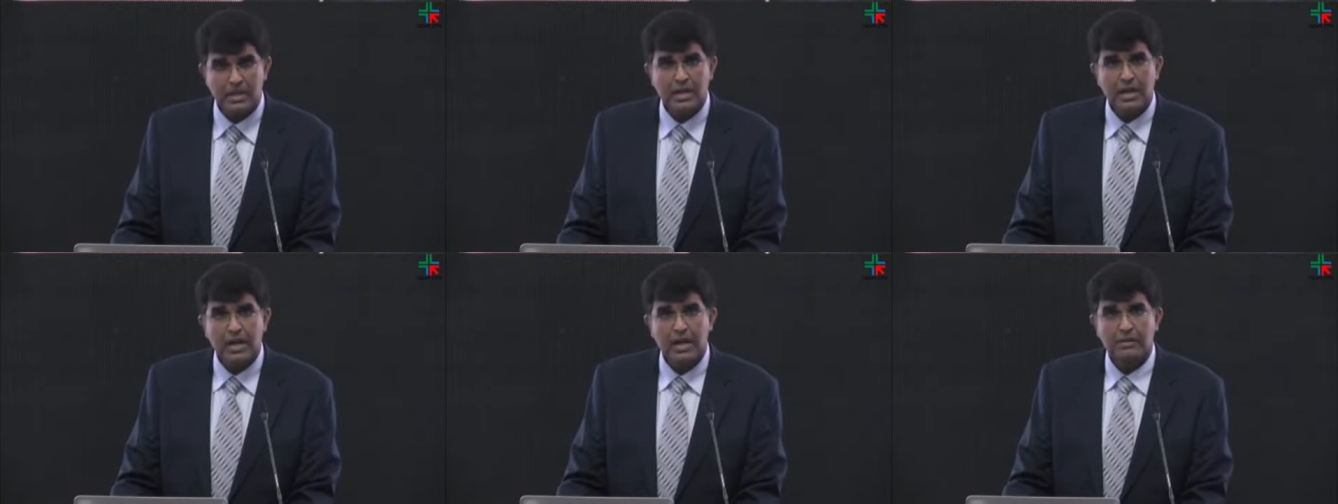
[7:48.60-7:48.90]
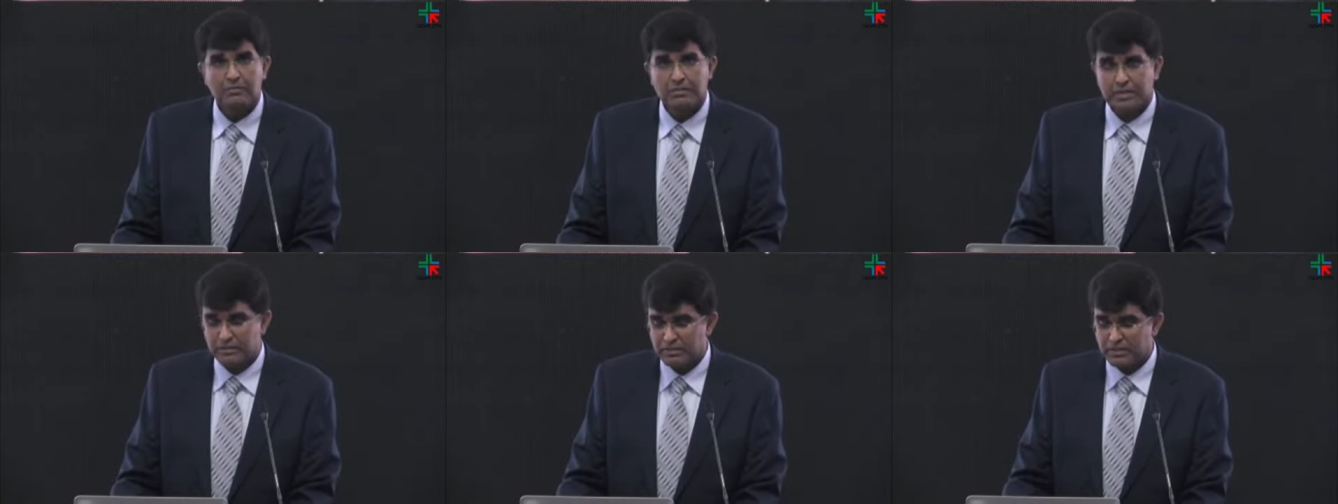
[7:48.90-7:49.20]

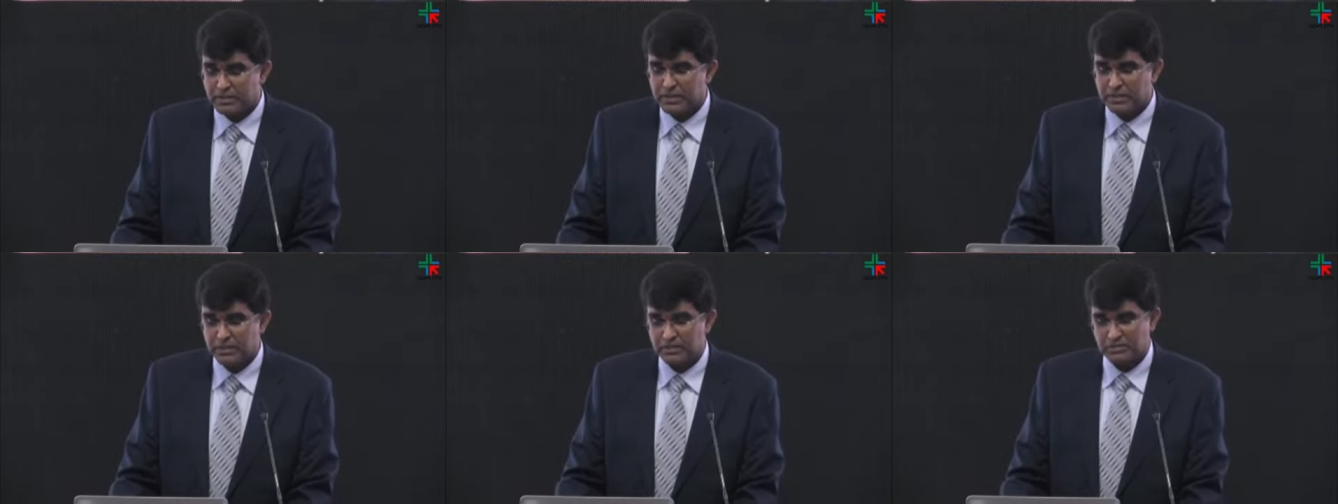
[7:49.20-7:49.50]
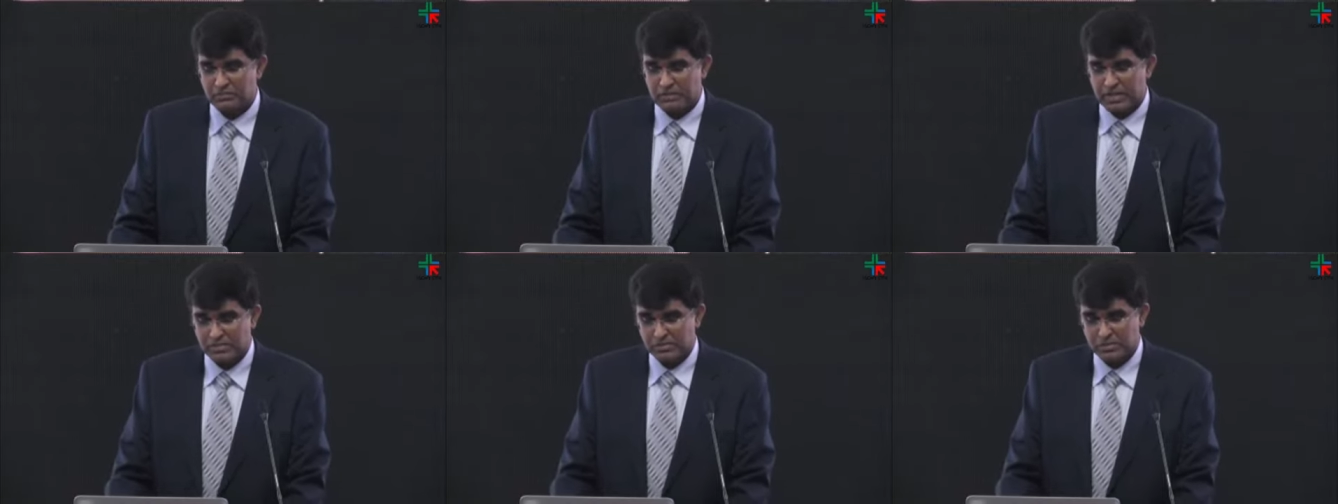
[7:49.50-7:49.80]
and whenever there is a
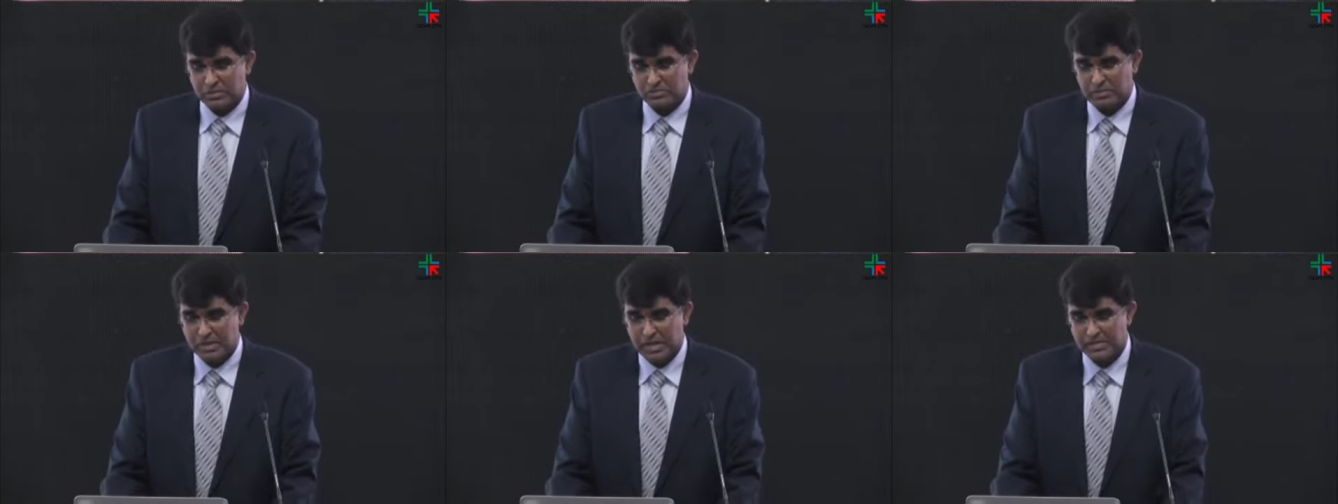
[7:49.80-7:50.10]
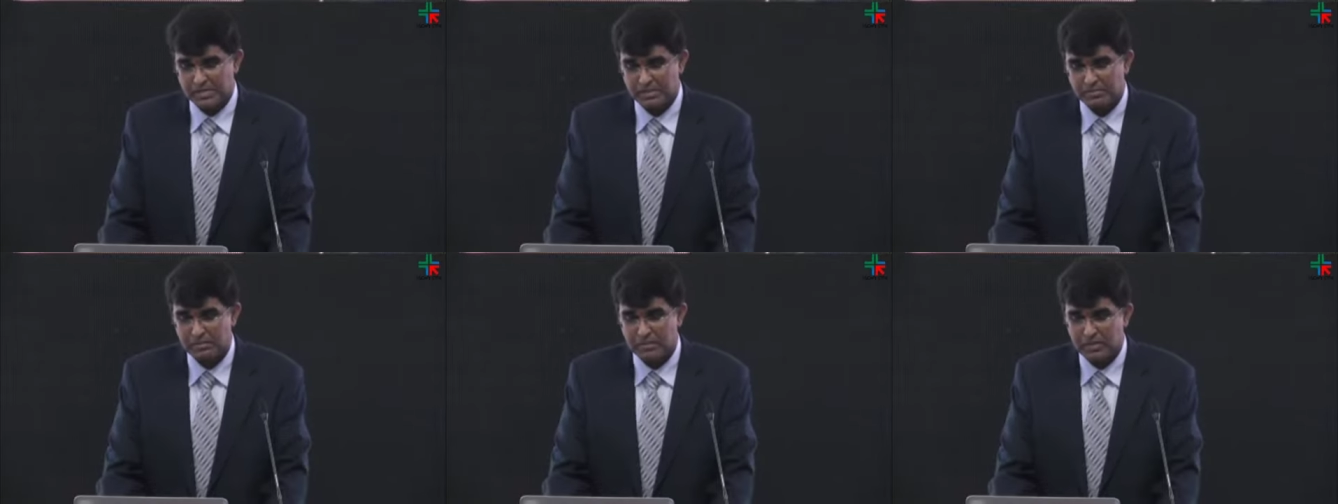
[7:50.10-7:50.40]

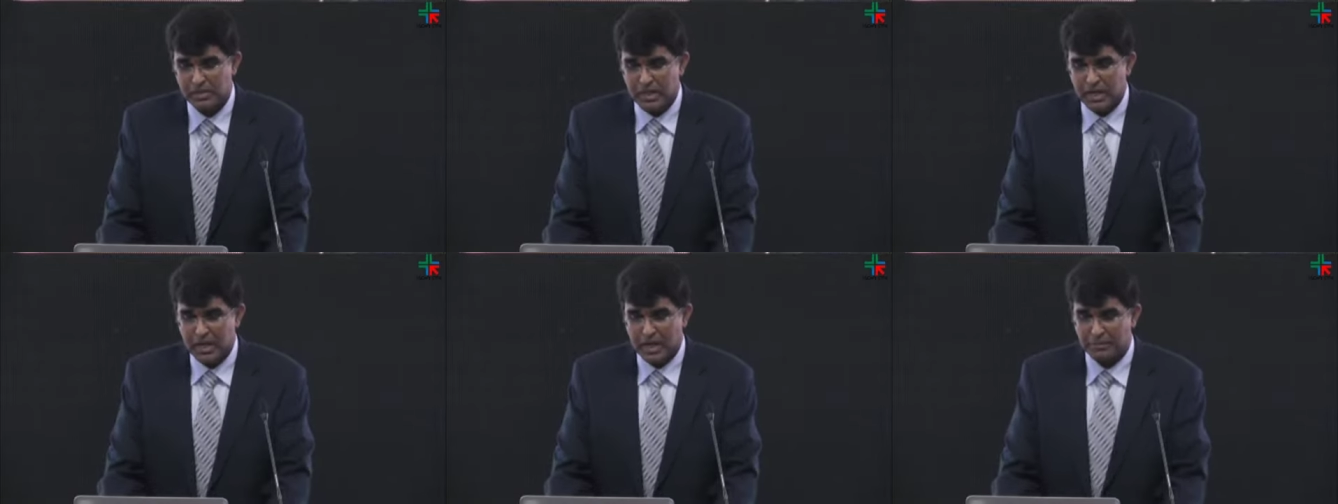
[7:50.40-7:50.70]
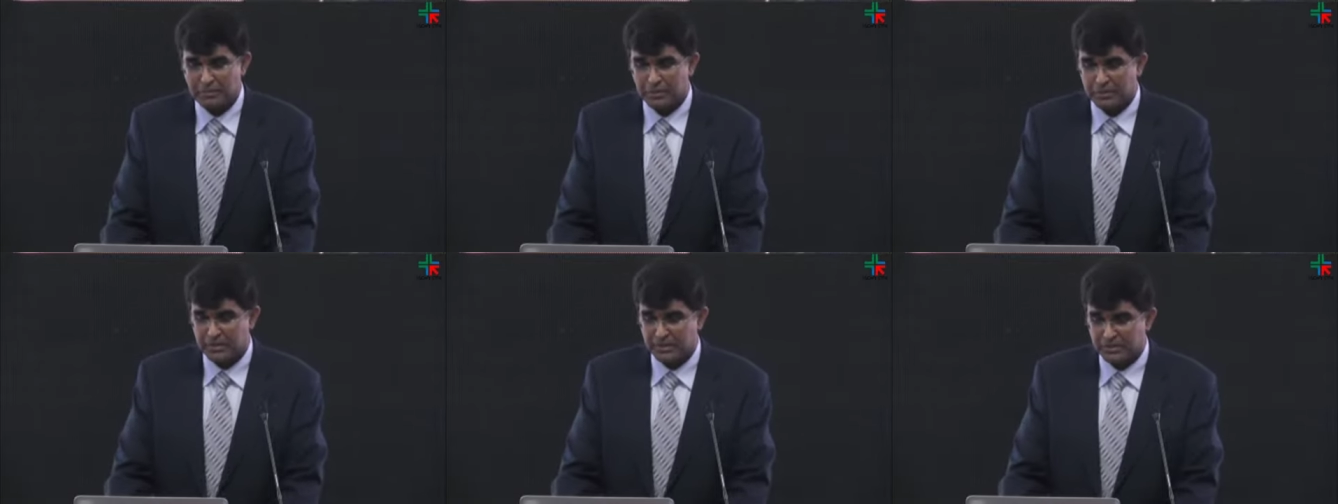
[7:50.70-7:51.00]
vasospasm,
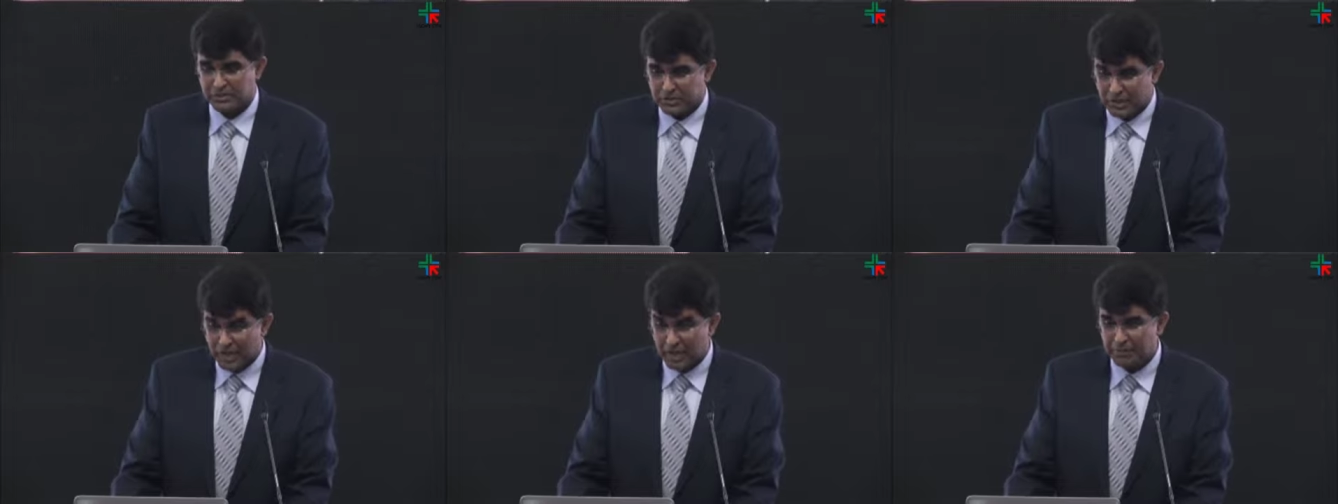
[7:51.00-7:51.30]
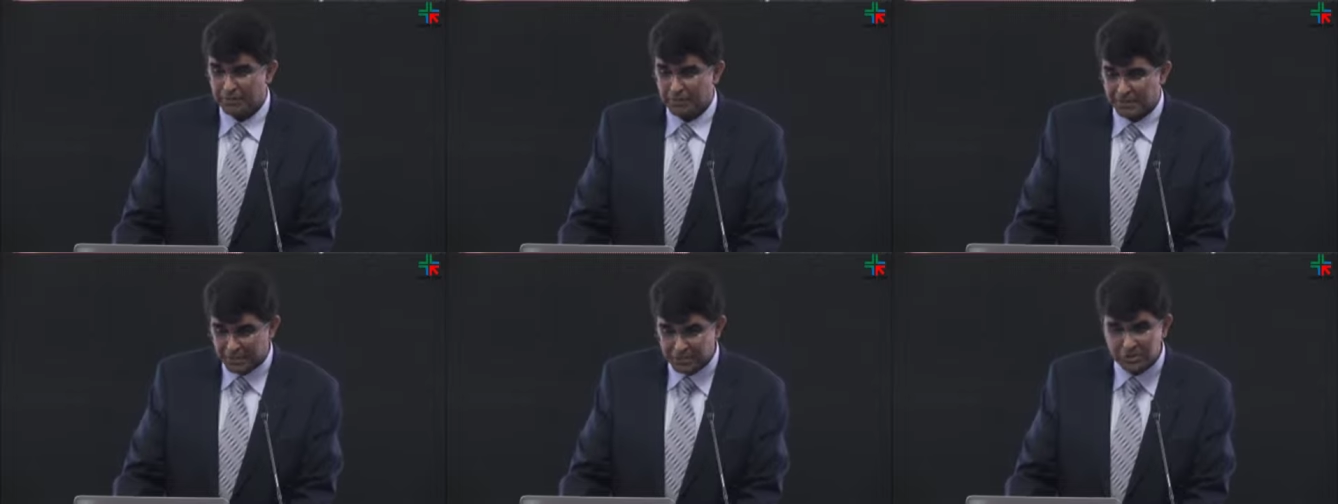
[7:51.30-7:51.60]

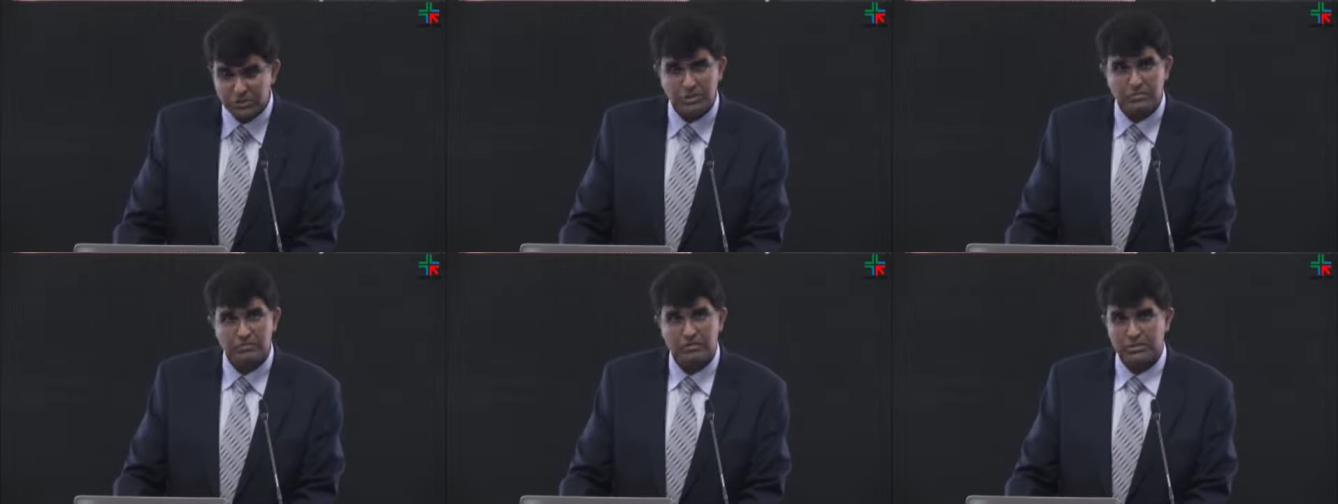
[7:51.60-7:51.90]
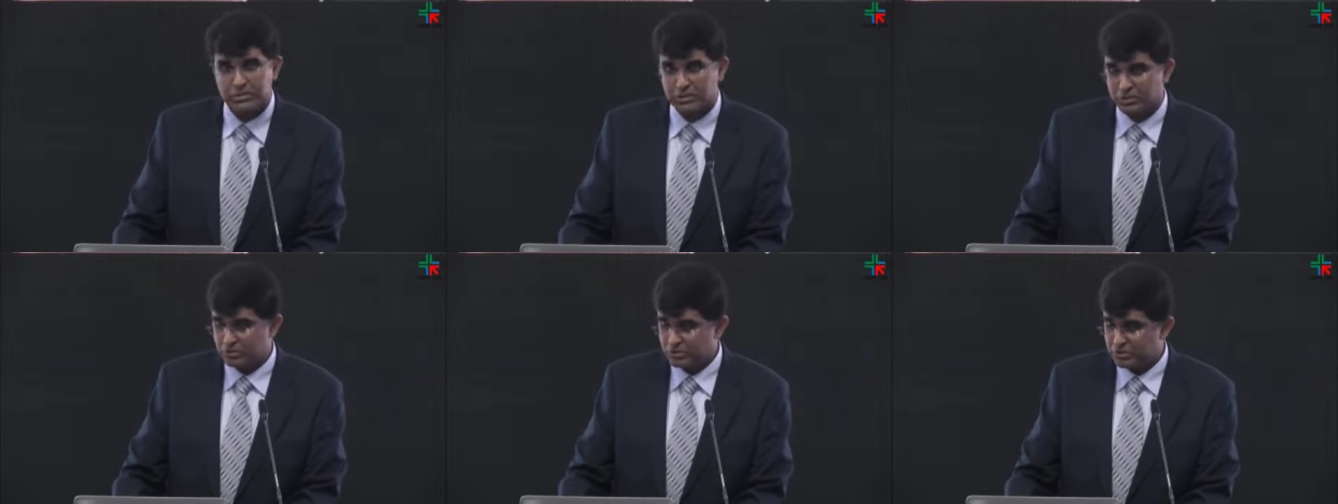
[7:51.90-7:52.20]
hypertension was
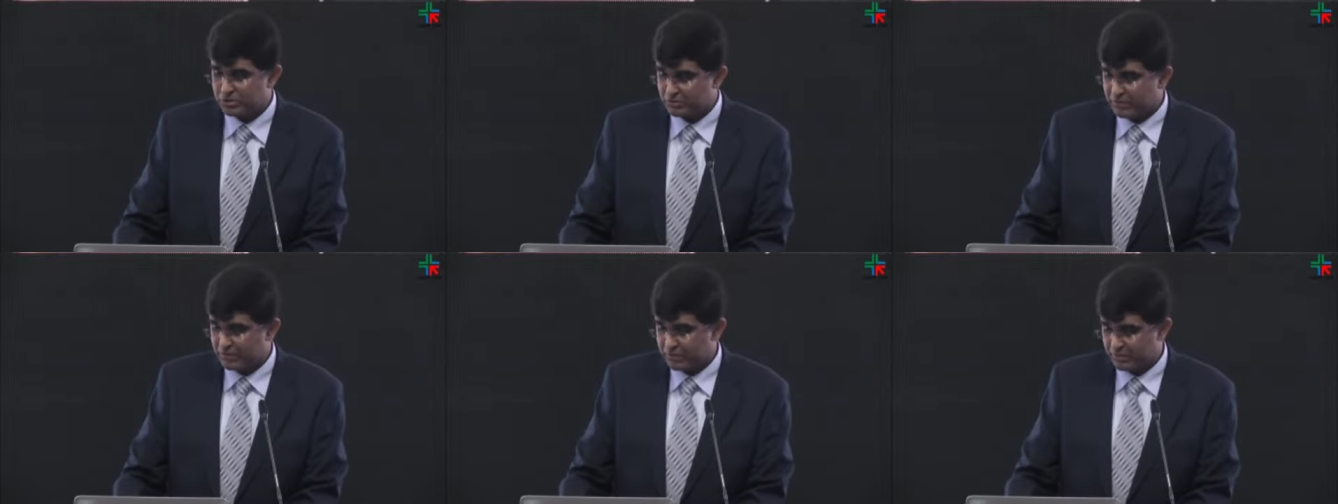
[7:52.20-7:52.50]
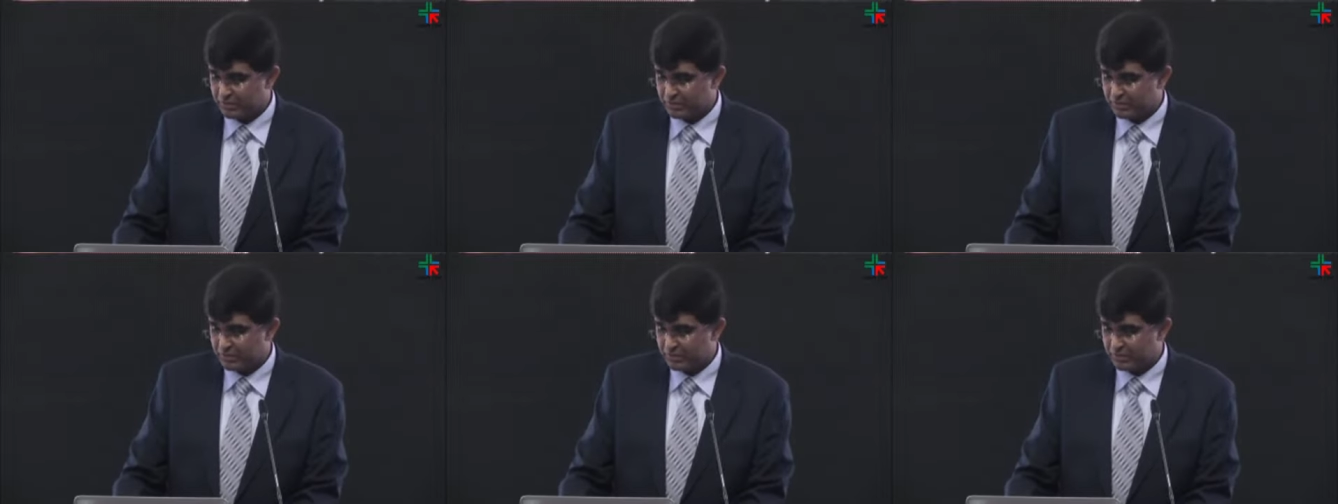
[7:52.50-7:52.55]
induced with